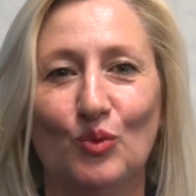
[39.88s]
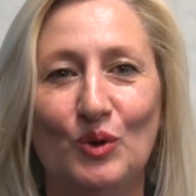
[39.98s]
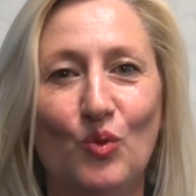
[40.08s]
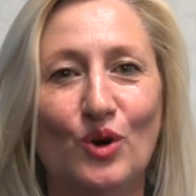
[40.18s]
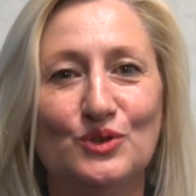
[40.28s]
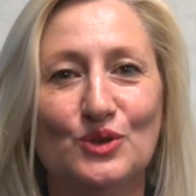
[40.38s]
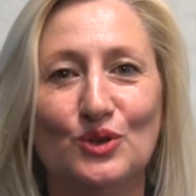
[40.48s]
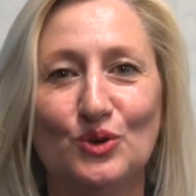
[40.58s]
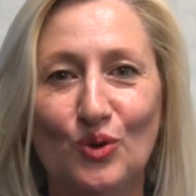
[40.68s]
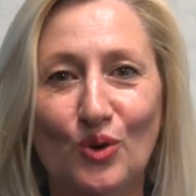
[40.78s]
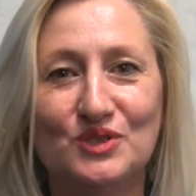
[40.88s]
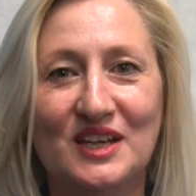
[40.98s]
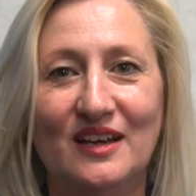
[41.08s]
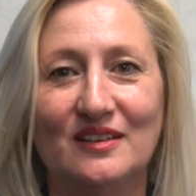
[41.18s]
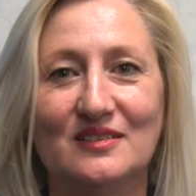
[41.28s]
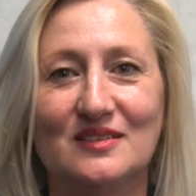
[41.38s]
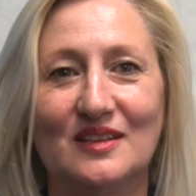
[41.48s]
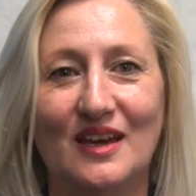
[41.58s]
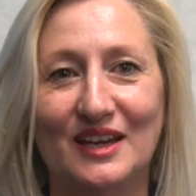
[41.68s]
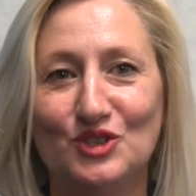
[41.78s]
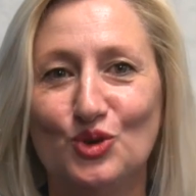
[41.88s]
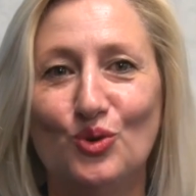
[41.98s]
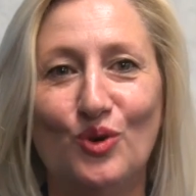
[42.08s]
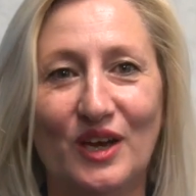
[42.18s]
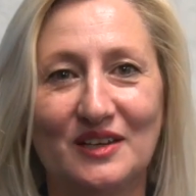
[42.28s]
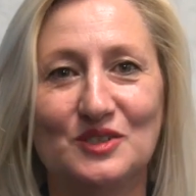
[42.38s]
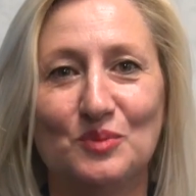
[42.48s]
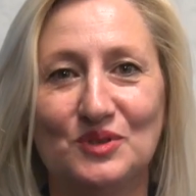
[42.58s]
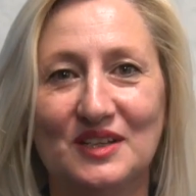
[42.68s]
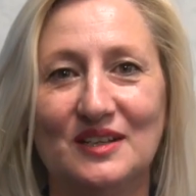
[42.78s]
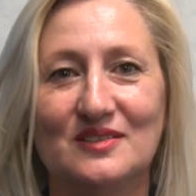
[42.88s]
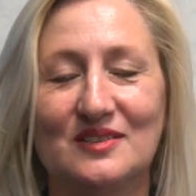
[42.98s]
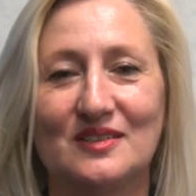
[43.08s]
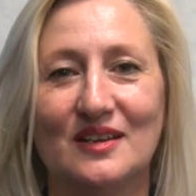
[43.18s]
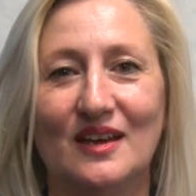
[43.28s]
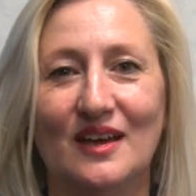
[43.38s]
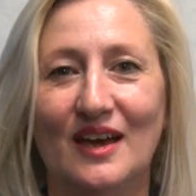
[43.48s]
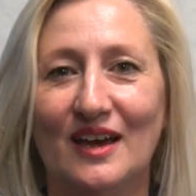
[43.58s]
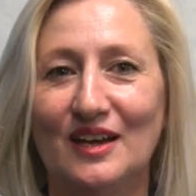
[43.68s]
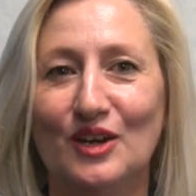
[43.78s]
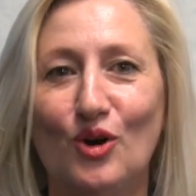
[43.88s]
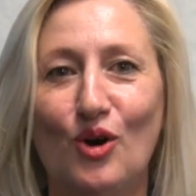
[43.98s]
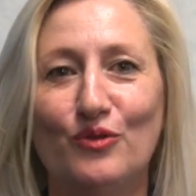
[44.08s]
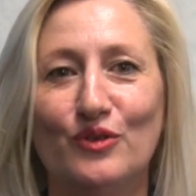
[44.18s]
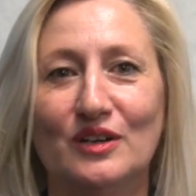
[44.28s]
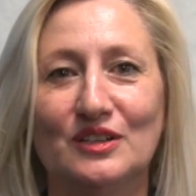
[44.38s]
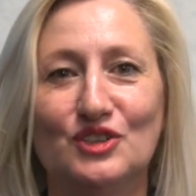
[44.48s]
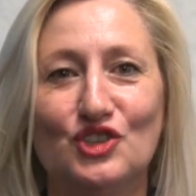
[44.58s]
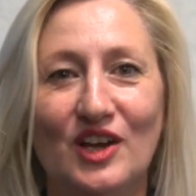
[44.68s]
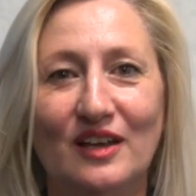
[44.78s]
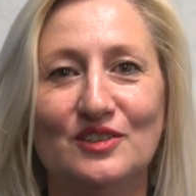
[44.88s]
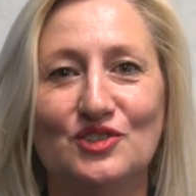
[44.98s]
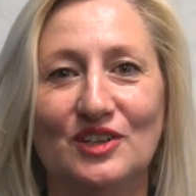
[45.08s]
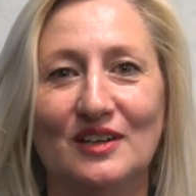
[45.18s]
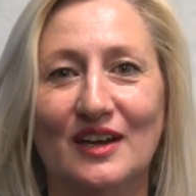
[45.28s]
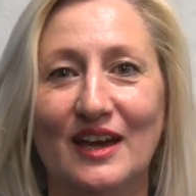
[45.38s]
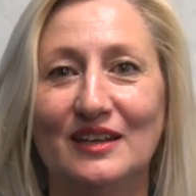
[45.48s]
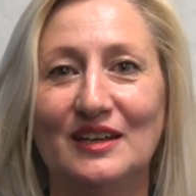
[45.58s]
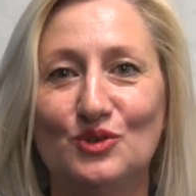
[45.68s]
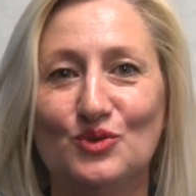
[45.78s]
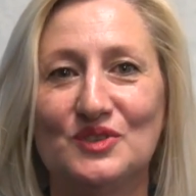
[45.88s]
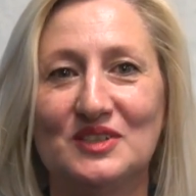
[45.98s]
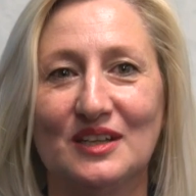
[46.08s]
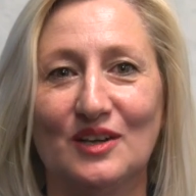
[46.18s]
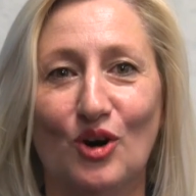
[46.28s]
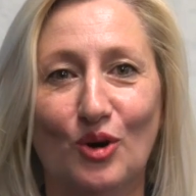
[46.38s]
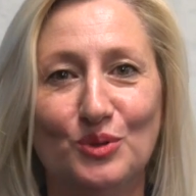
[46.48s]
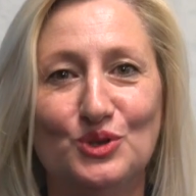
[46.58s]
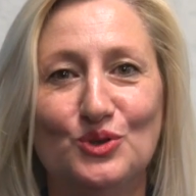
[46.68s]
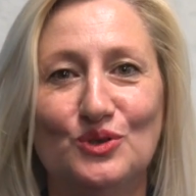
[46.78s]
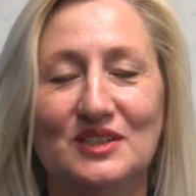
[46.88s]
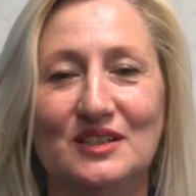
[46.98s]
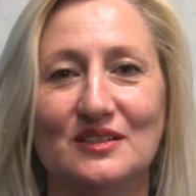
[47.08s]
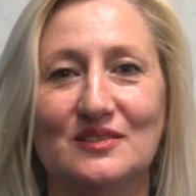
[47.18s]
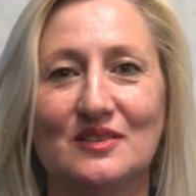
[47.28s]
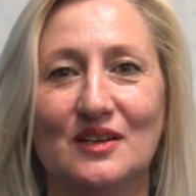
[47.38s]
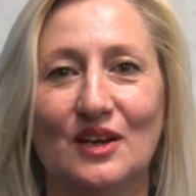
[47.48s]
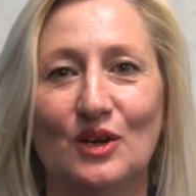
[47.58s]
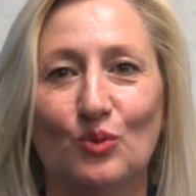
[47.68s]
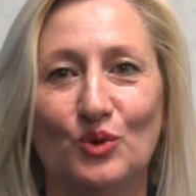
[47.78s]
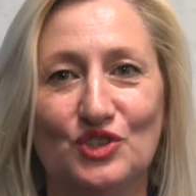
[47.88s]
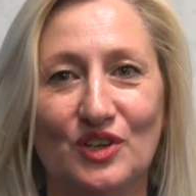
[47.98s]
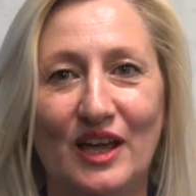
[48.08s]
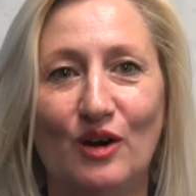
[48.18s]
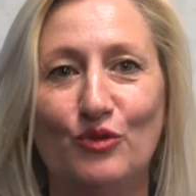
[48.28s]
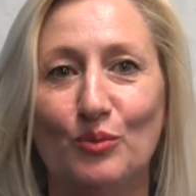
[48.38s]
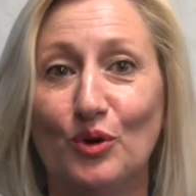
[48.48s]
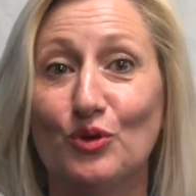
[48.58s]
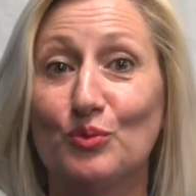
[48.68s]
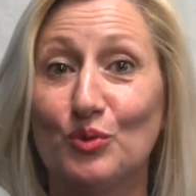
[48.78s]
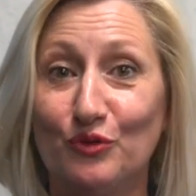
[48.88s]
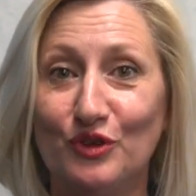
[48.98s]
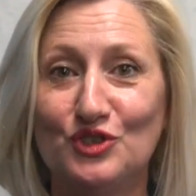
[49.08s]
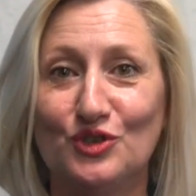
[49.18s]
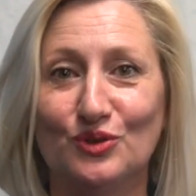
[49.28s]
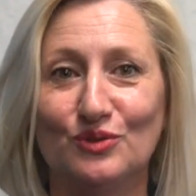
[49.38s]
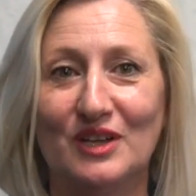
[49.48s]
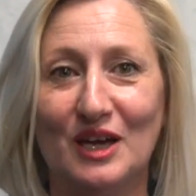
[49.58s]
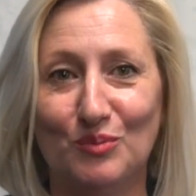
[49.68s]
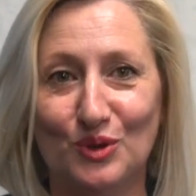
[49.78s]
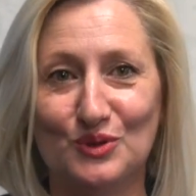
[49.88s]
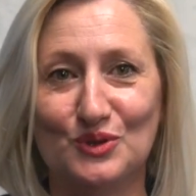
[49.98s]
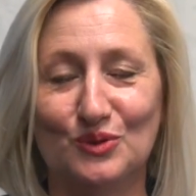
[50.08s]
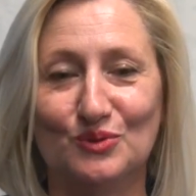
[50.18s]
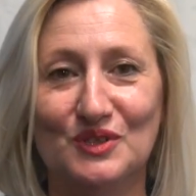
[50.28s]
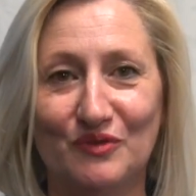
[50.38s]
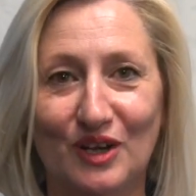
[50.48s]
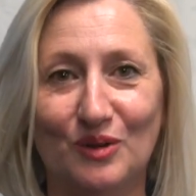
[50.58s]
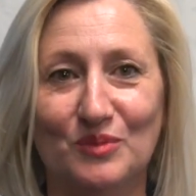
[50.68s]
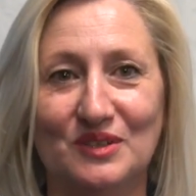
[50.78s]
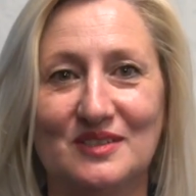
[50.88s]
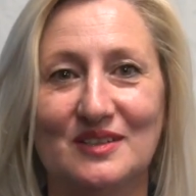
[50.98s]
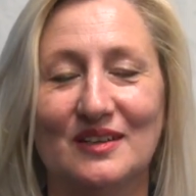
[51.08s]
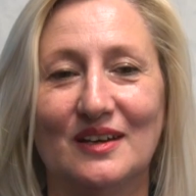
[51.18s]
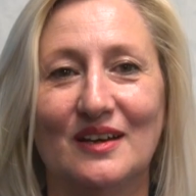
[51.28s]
We want your talent and your expertise, and can offer challenging and interesting opportunities which allow for both professional and personal development.